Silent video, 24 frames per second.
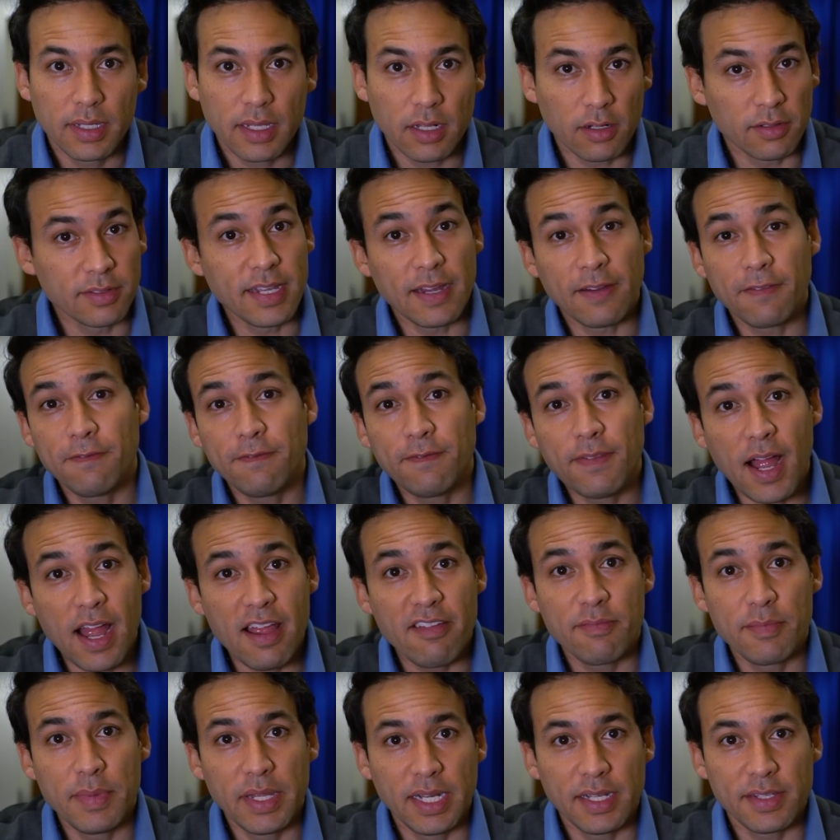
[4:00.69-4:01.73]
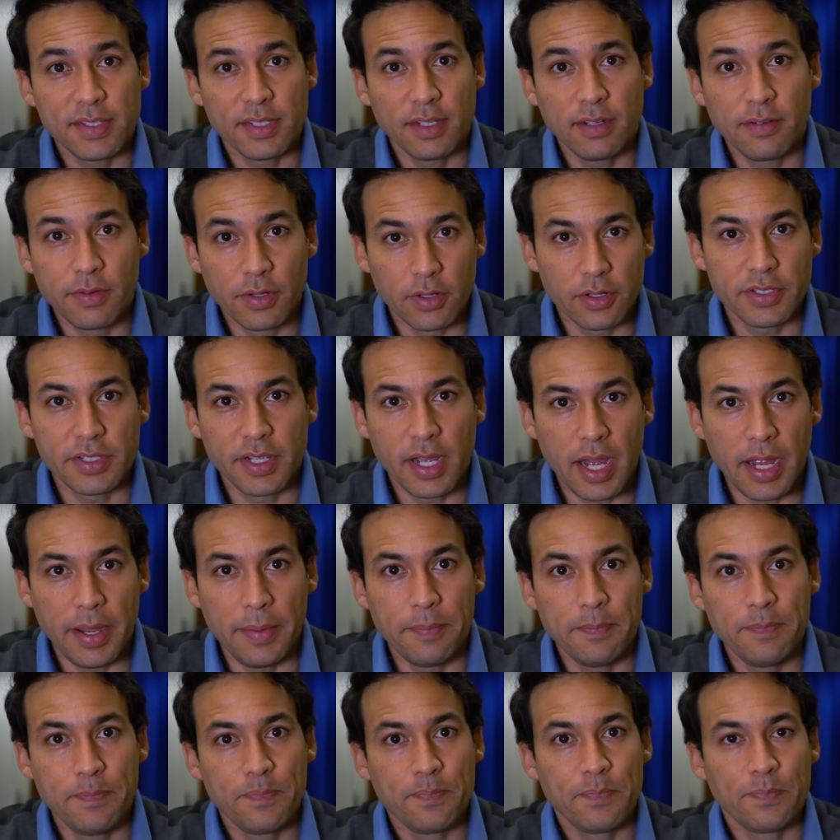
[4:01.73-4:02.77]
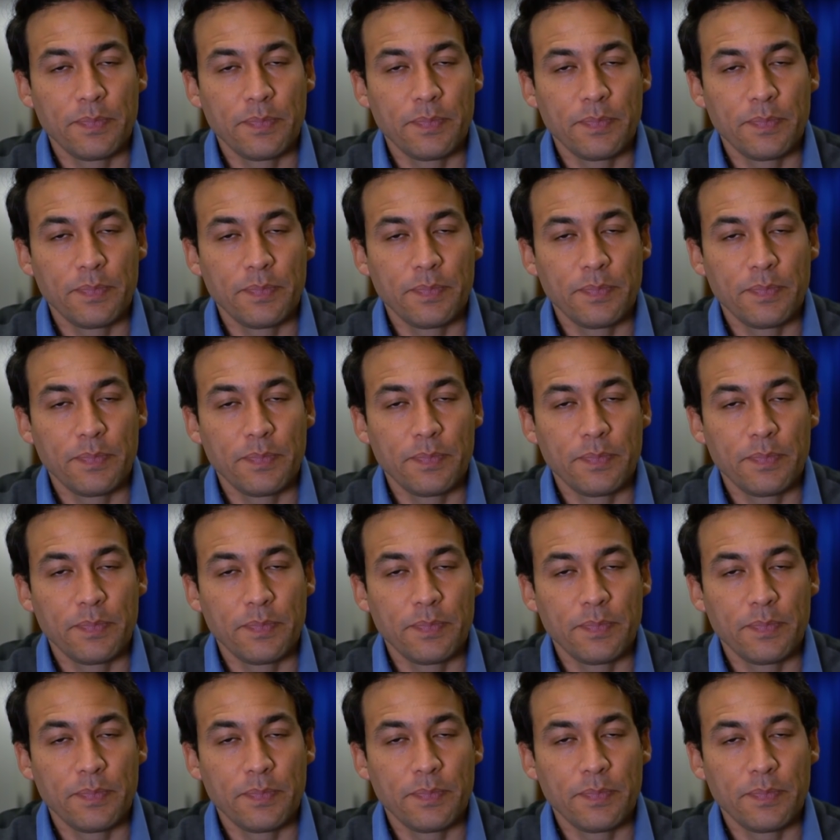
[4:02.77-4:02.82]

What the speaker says: It'll take 5 minutes of your time.